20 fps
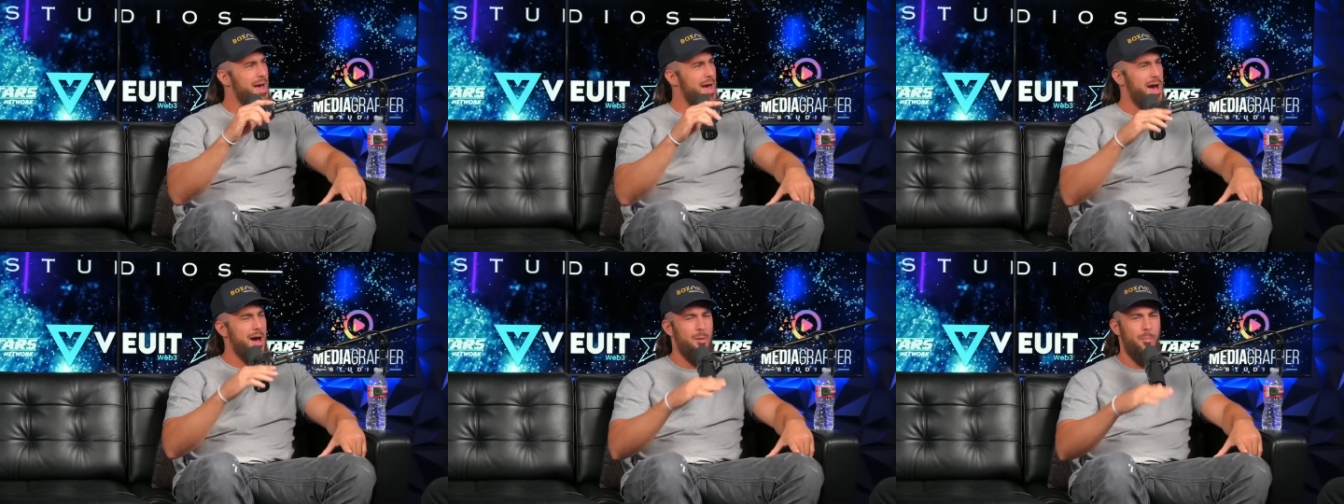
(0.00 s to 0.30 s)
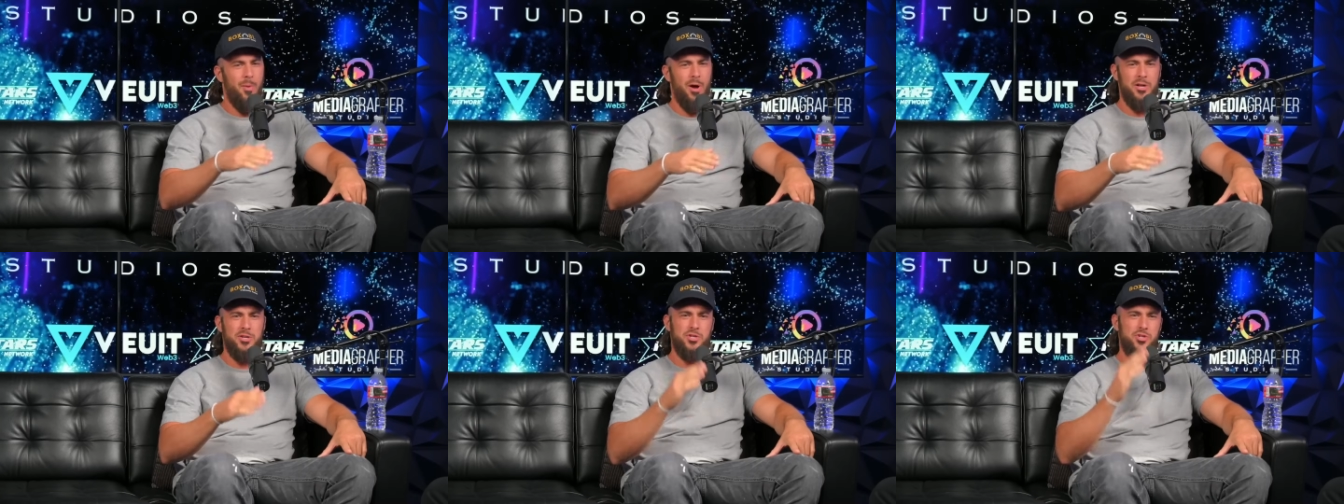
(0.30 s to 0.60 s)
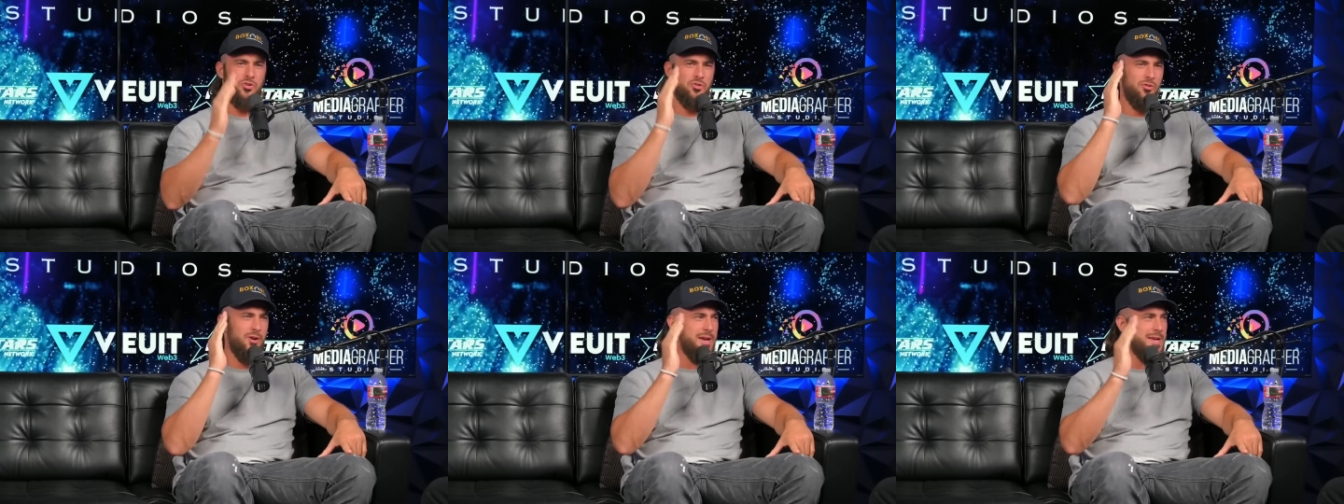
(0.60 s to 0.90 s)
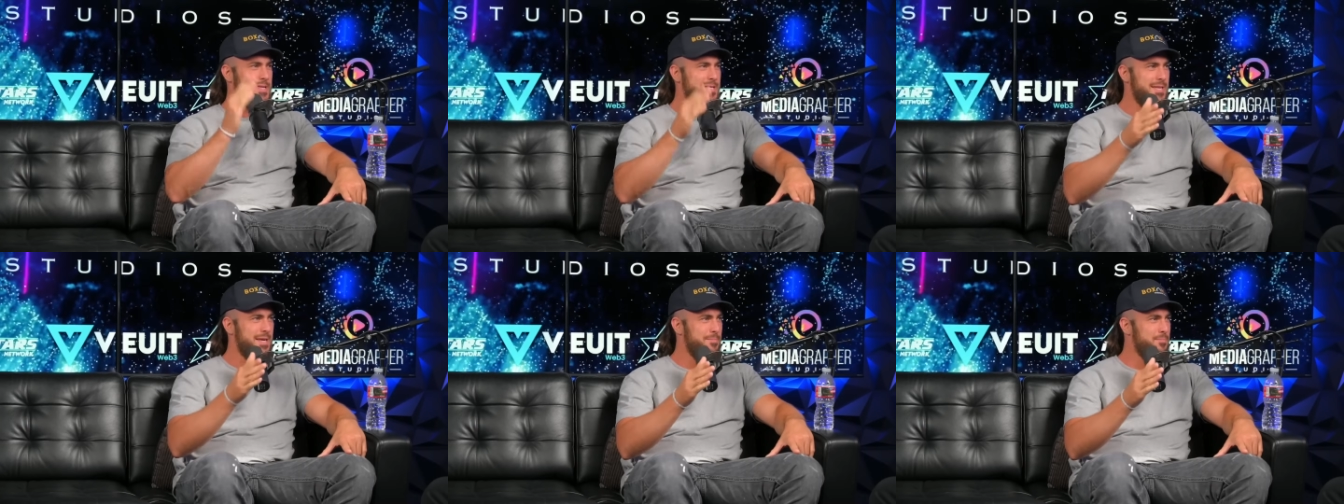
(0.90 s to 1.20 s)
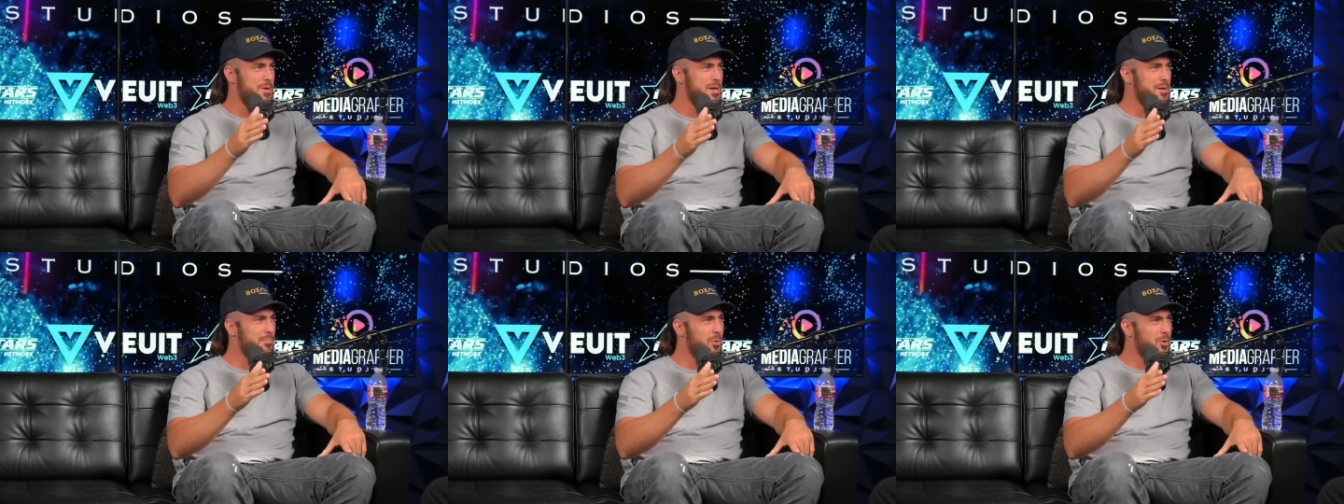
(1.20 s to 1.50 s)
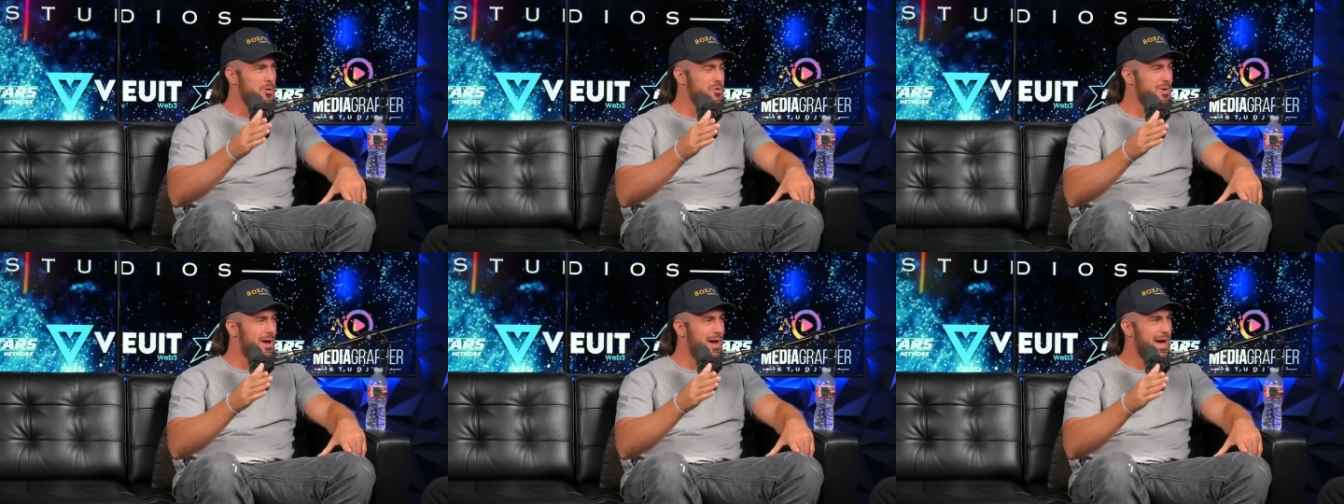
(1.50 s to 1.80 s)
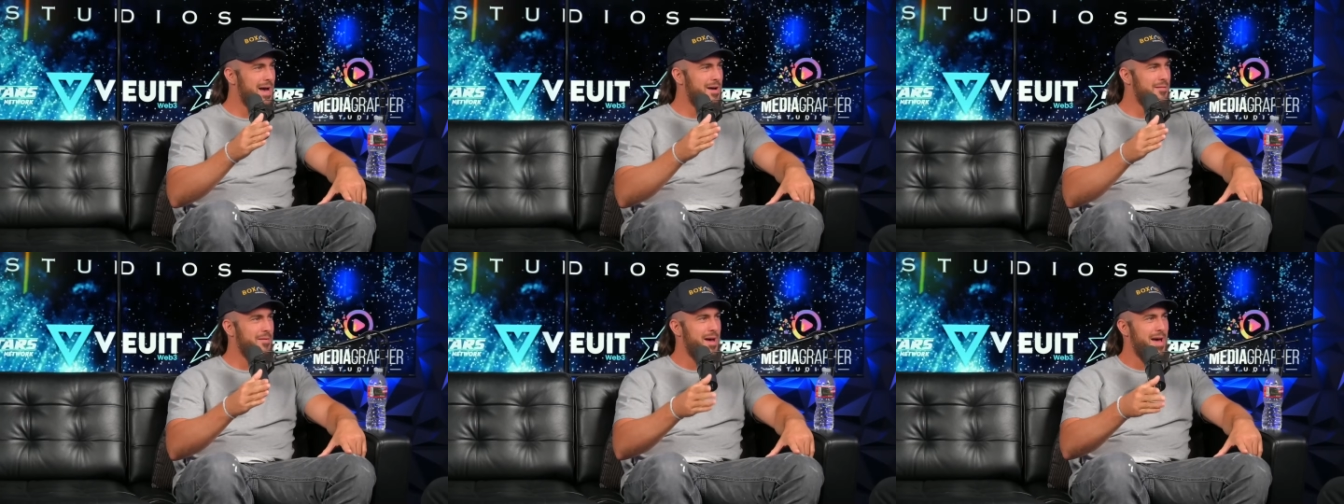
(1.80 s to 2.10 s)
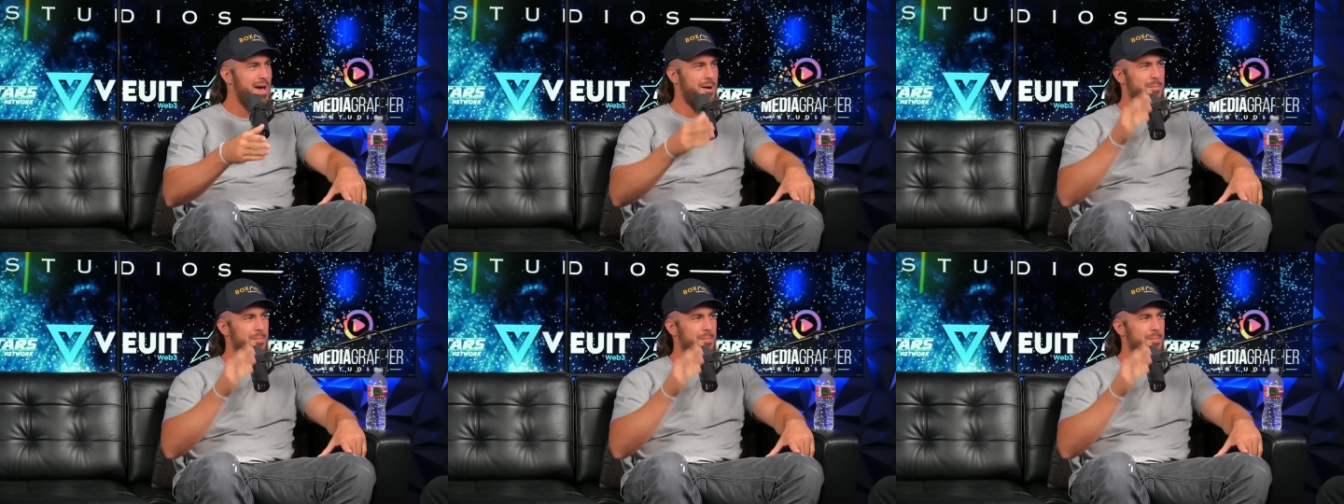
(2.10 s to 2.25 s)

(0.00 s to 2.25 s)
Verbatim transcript: how much crazy people you have, right.